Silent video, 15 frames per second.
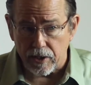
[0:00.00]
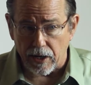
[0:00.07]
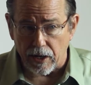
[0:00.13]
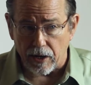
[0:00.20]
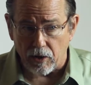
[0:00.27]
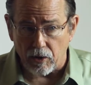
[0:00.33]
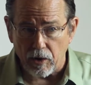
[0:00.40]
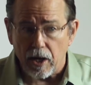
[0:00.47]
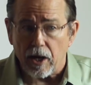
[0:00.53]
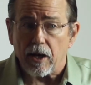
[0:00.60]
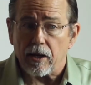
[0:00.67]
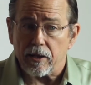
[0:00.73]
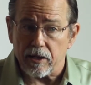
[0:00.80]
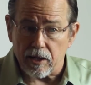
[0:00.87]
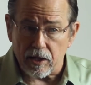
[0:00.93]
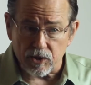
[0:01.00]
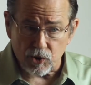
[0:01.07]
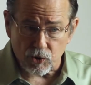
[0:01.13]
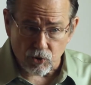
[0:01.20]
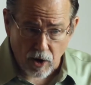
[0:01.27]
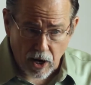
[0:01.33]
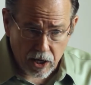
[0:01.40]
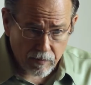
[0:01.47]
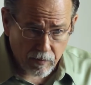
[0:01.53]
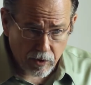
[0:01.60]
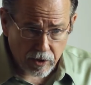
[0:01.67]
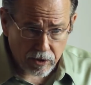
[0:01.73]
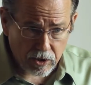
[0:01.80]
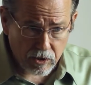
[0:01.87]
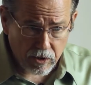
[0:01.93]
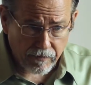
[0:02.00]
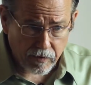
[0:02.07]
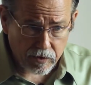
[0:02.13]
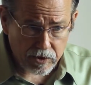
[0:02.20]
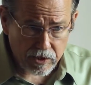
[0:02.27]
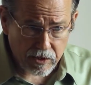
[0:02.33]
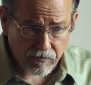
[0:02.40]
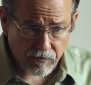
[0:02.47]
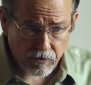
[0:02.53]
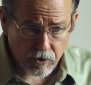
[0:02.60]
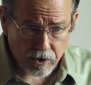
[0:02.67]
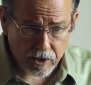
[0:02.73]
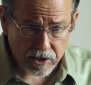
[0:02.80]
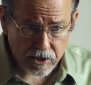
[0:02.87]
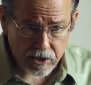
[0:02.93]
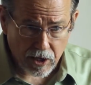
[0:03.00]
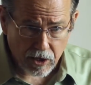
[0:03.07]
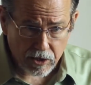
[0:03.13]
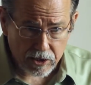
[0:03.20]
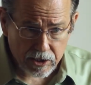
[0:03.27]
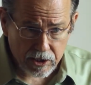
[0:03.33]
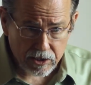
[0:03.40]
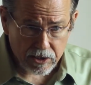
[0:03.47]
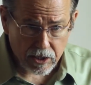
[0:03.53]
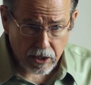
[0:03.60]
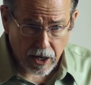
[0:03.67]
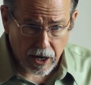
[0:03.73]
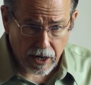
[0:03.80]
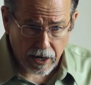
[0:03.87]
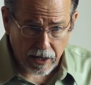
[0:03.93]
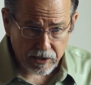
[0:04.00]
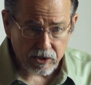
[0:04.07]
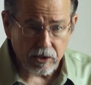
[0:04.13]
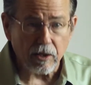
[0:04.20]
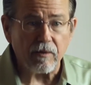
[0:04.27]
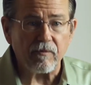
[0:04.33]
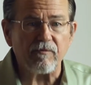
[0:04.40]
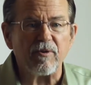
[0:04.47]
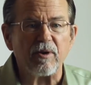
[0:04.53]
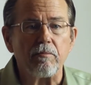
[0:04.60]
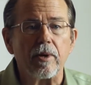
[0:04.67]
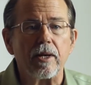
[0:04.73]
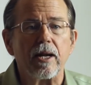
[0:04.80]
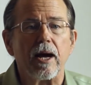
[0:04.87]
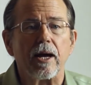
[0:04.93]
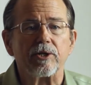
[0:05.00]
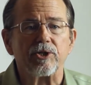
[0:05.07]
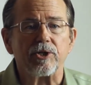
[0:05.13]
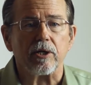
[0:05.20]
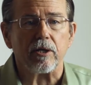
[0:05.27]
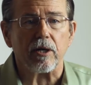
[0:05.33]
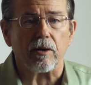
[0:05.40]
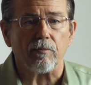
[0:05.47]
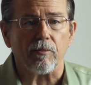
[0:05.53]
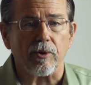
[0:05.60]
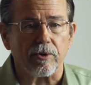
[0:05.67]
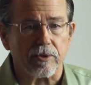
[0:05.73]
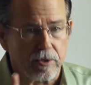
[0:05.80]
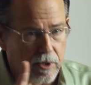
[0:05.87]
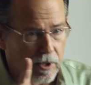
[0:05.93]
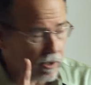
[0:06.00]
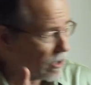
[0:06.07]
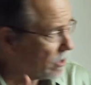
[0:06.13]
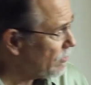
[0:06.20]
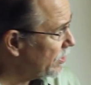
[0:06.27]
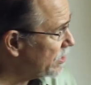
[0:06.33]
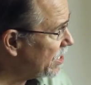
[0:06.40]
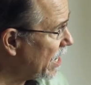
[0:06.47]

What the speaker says: now, the astronomer at the University of Florida starts his class, Fibonacci numbers. Now look what's